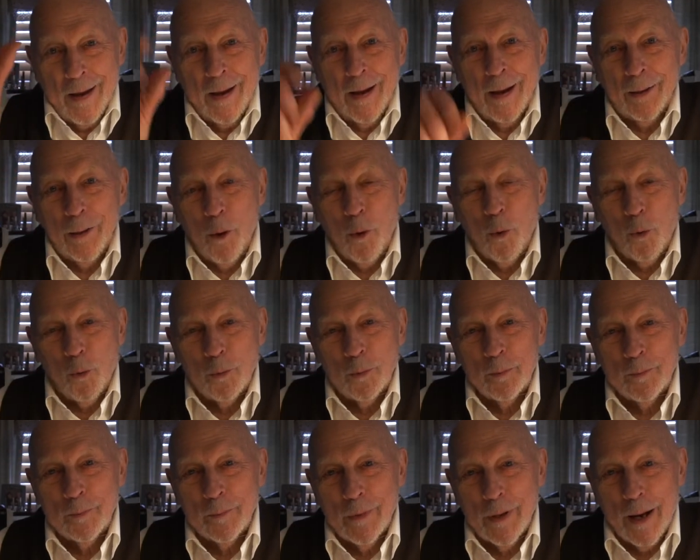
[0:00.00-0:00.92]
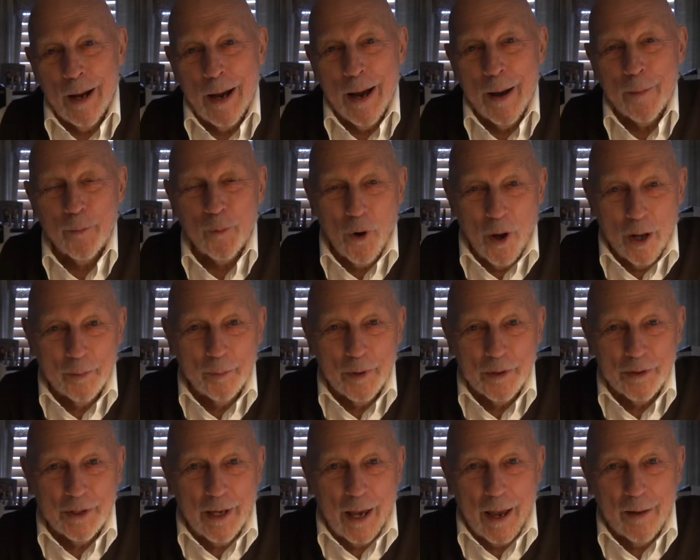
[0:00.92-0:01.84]
Hello, I'm Ron
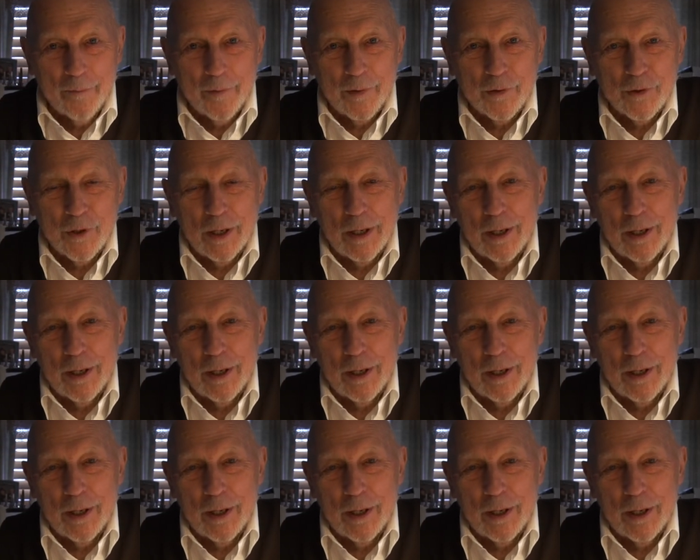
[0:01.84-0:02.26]
Miscavige,